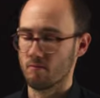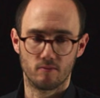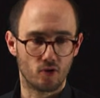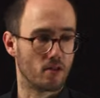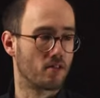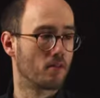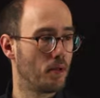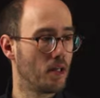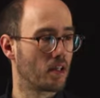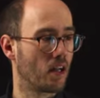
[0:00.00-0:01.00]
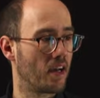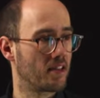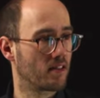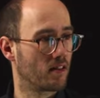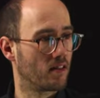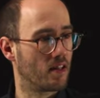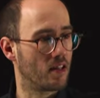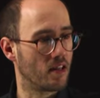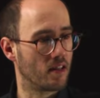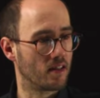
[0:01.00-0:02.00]
just penalize
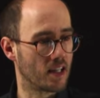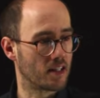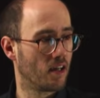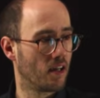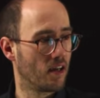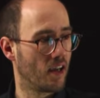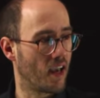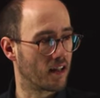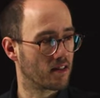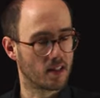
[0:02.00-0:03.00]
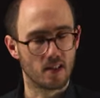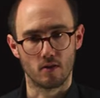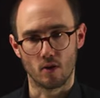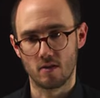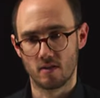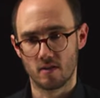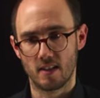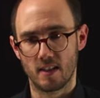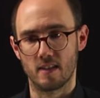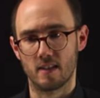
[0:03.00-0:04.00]
the theta and theta dot
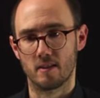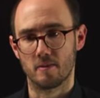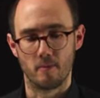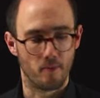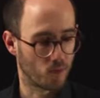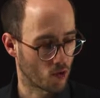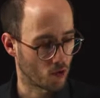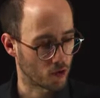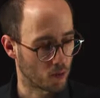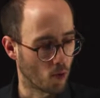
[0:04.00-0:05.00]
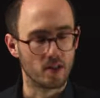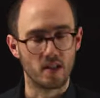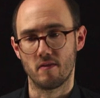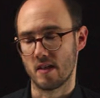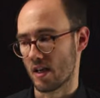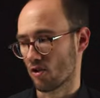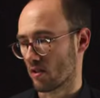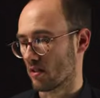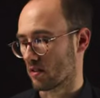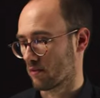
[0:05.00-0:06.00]
control deviation
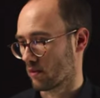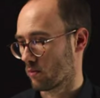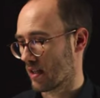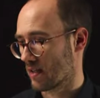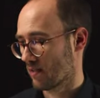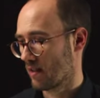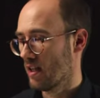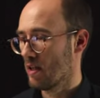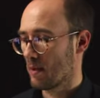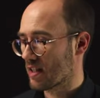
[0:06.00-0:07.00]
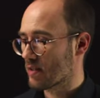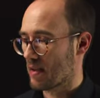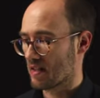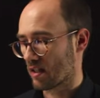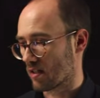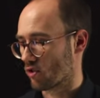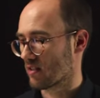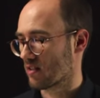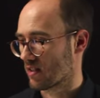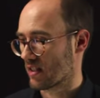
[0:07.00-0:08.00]
in different ways. But it's basically
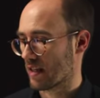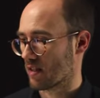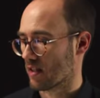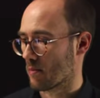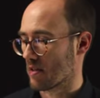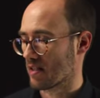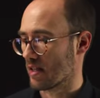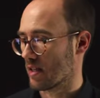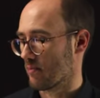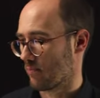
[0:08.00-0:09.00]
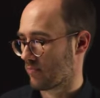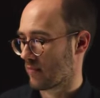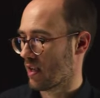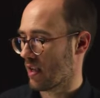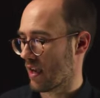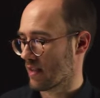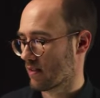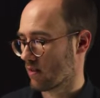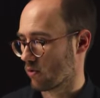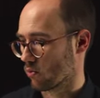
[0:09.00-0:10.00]
just a standard MSE as
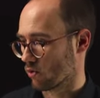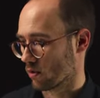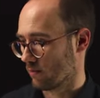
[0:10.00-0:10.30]
usual.